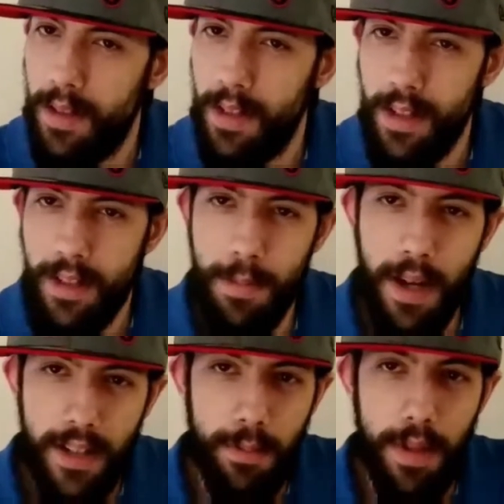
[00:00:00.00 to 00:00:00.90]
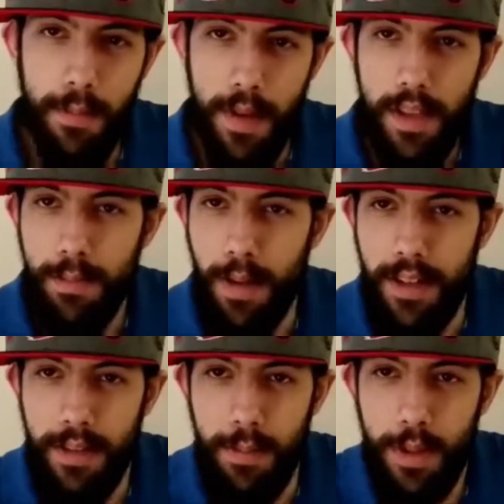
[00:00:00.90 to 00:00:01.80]
It's possibly a myth,
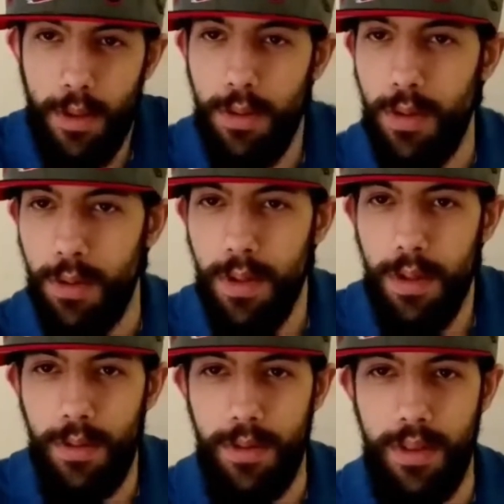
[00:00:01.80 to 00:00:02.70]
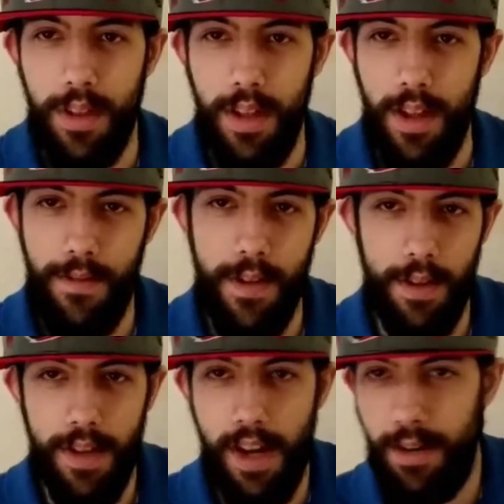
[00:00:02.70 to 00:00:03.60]
possibly true. Who knows if you're the
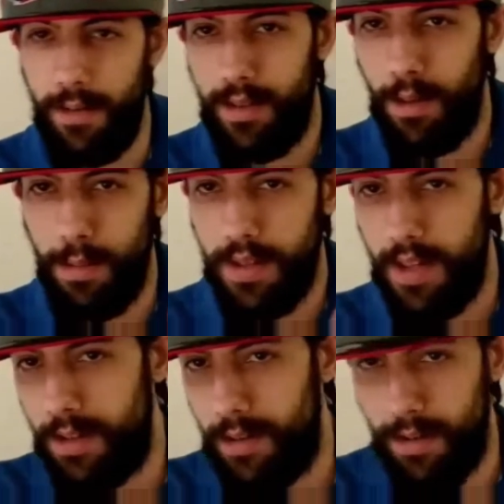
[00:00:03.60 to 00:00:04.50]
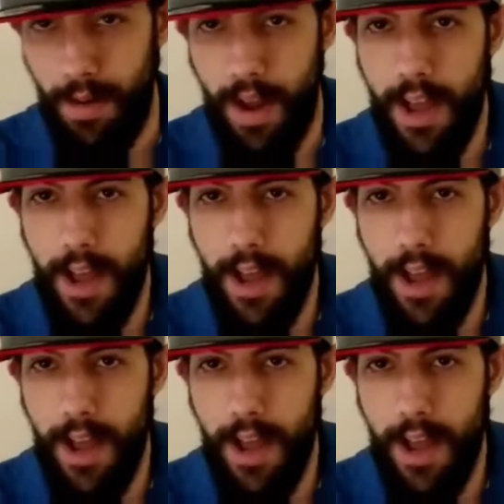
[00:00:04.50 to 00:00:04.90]
kind who's superstitious or not.